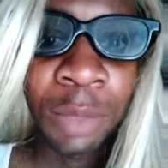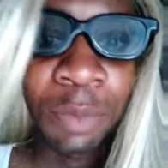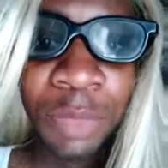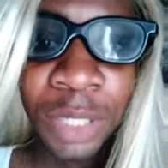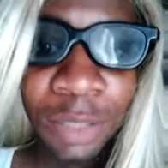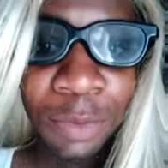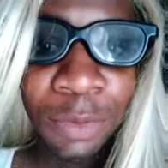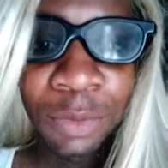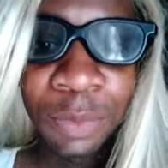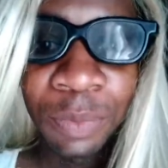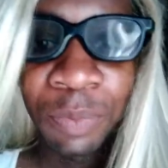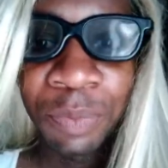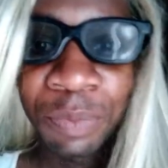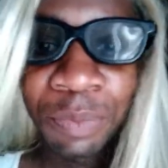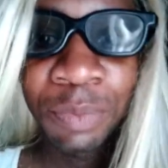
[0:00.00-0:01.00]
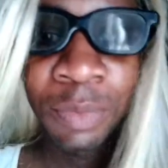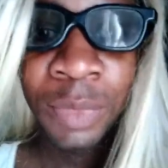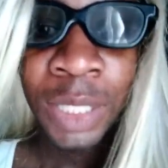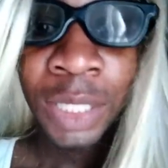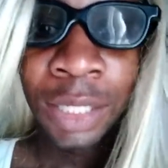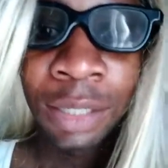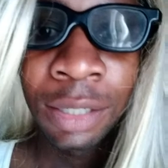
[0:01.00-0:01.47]
people,
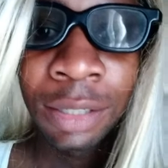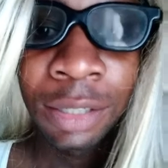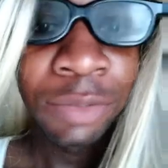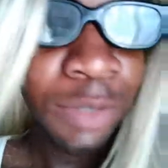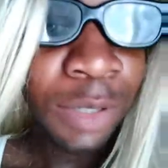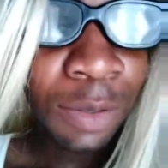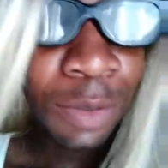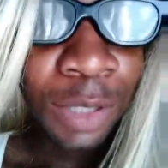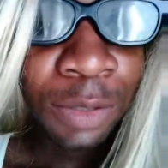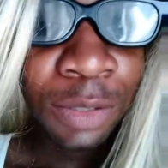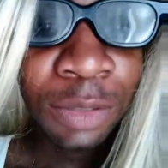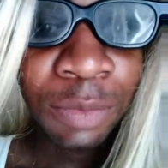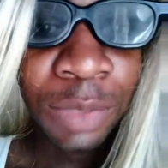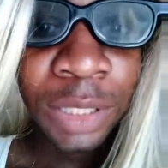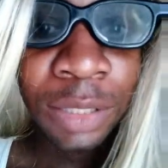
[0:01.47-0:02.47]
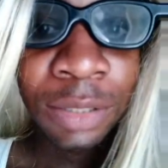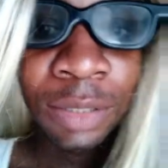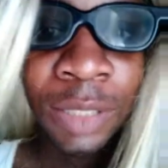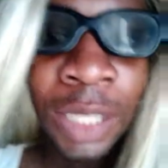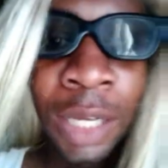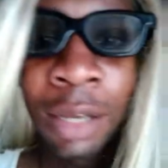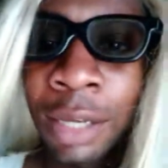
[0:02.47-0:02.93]
if you don't know somebody,
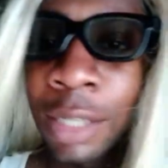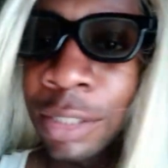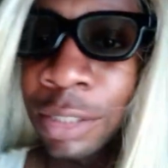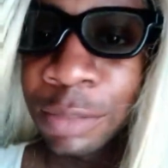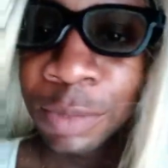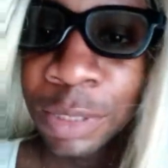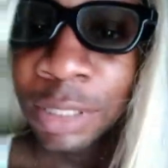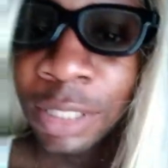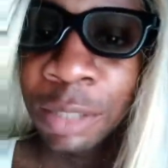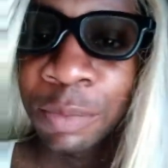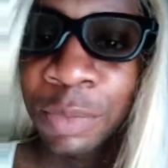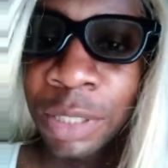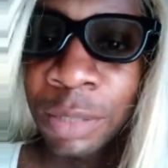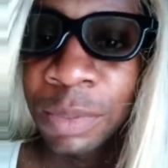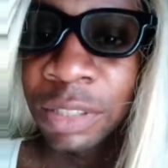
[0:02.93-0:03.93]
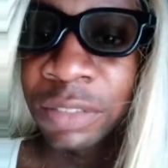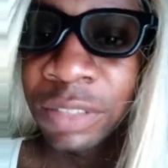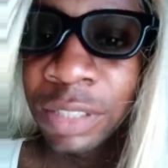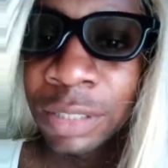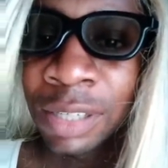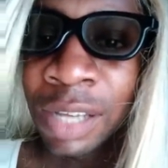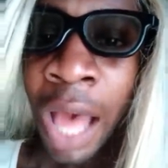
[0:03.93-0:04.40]
and just because they're a public
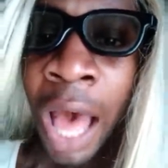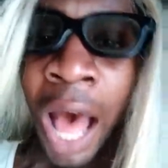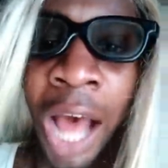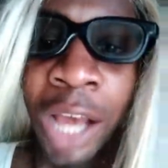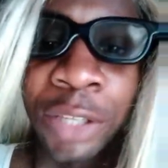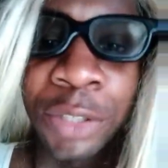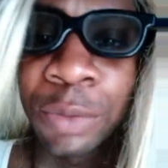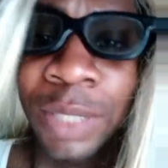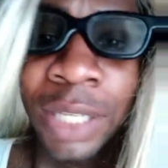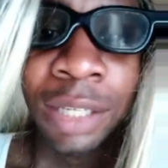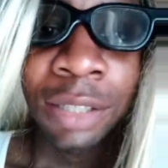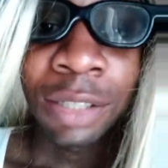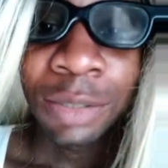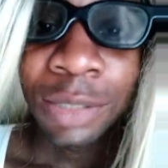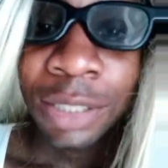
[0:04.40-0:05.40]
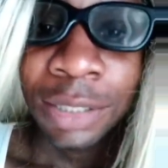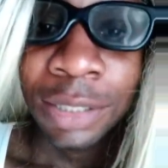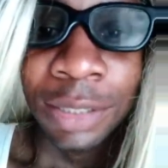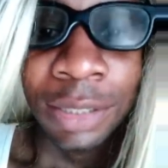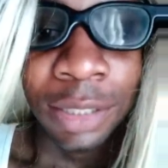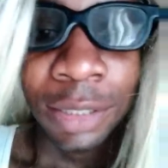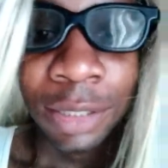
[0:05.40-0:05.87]
figure, you can't go
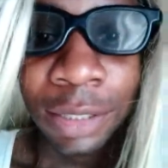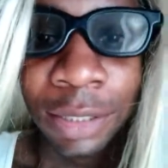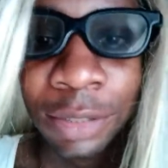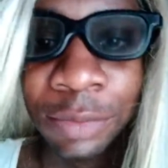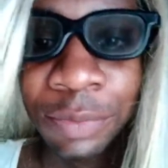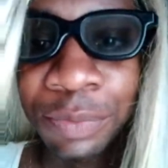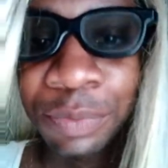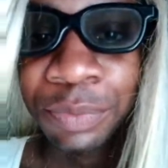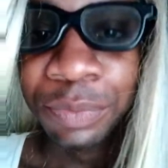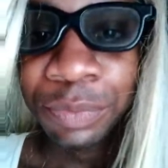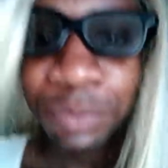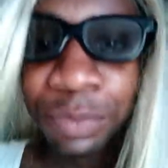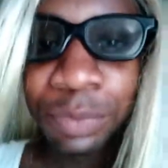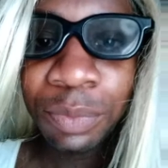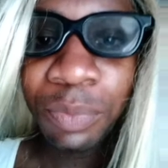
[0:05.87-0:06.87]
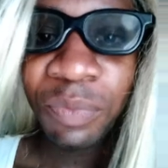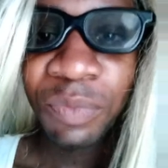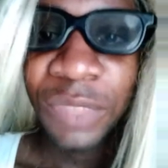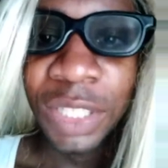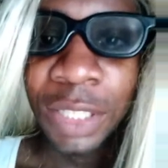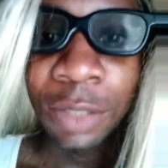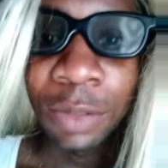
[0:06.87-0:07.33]
touching their child.
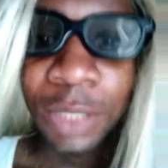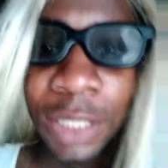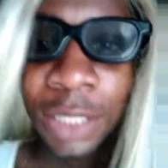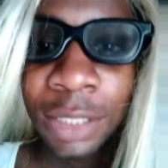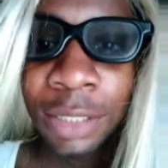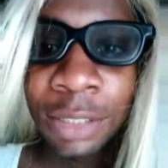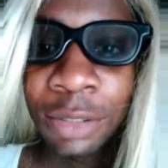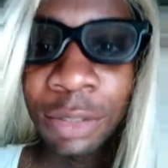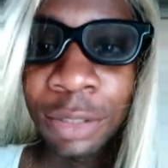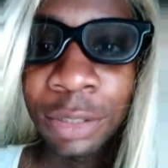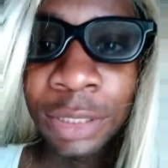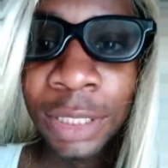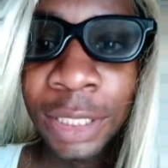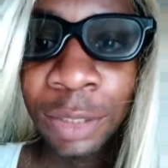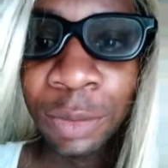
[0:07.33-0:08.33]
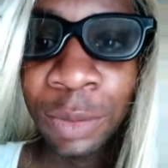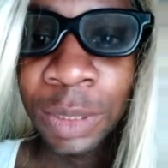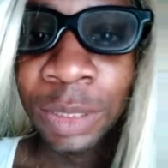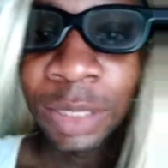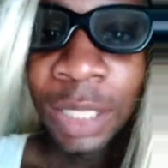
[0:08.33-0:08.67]
You know, kids are sacred.